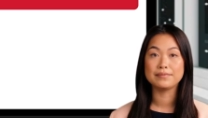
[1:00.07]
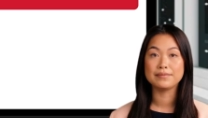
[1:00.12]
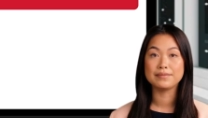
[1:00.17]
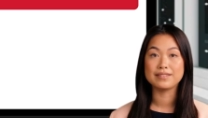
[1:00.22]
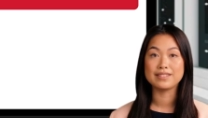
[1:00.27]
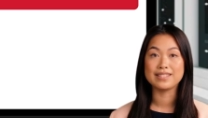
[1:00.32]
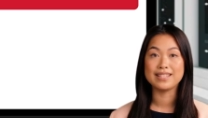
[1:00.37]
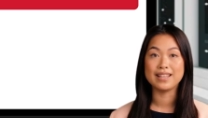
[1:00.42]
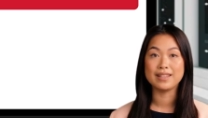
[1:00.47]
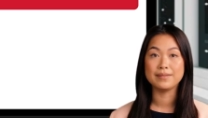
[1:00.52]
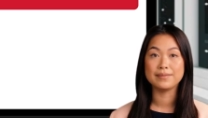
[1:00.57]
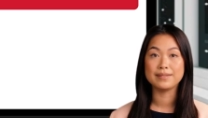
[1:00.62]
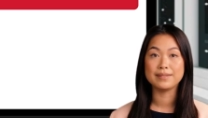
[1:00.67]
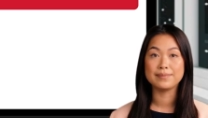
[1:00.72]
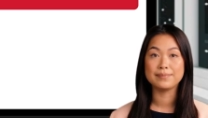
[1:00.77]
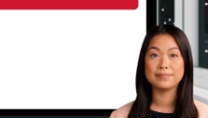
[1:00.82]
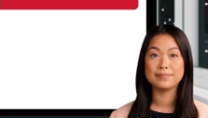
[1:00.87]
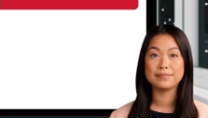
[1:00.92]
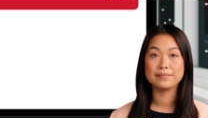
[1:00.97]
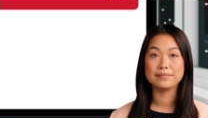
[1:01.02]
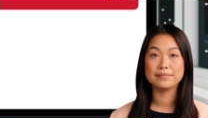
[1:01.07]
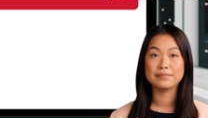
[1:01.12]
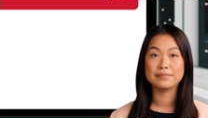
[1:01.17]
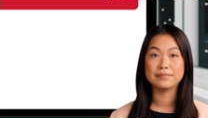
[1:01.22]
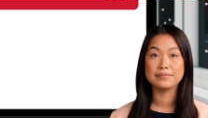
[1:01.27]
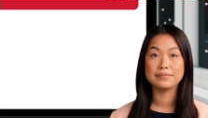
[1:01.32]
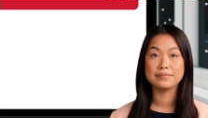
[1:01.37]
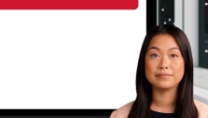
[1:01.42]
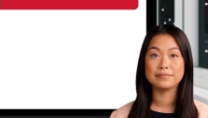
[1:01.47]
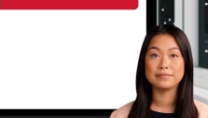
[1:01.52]
Scope.
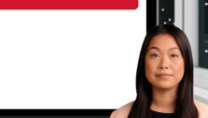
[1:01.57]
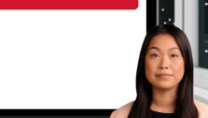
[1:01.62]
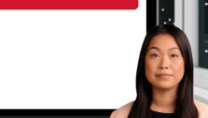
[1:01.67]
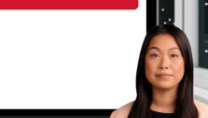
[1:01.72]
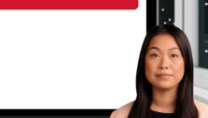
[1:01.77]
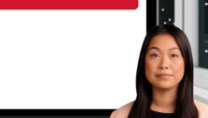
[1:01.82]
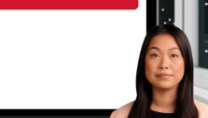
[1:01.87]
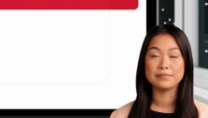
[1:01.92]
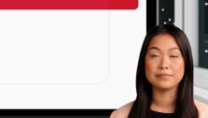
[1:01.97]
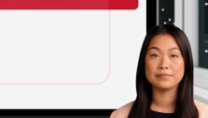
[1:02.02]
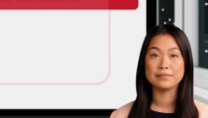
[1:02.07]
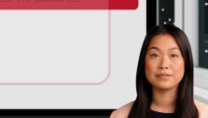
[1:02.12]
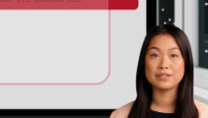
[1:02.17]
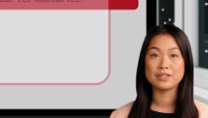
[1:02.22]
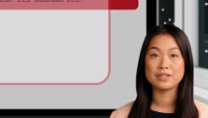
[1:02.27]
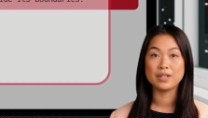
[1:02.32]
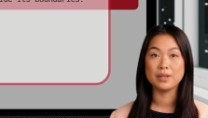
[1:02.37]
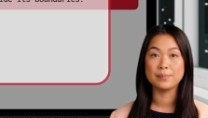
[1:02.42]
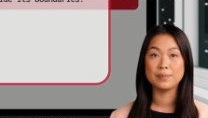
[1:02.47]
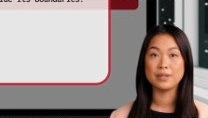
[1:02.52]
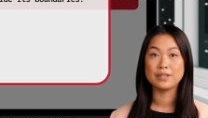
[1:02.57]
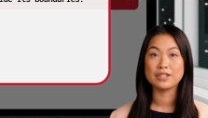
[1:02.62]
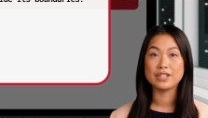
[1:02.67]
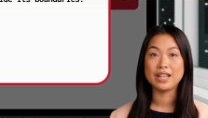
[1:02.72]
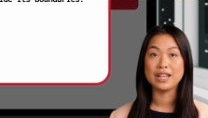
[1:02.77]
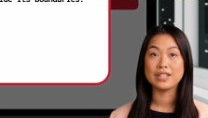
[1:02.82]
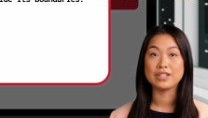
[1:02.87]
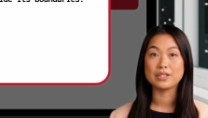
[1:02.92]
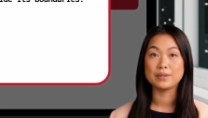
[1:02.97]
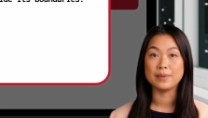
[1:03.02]
Scope and
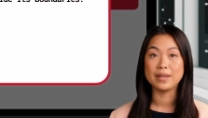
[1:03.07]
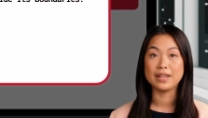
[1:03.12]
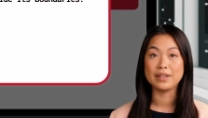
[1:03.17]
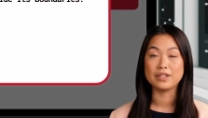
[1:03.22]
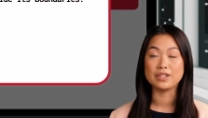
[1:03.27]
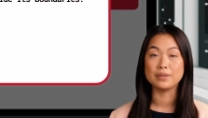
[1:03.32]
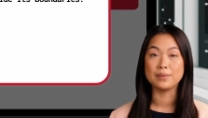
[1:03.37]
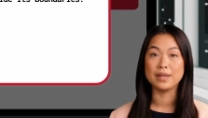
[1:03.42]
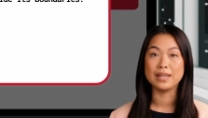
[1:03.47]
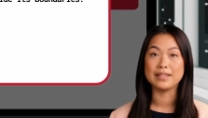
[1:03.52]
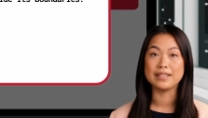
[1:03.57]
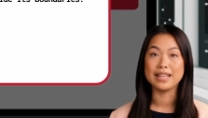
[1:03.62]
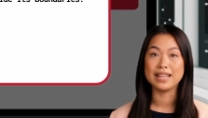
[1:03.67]
change management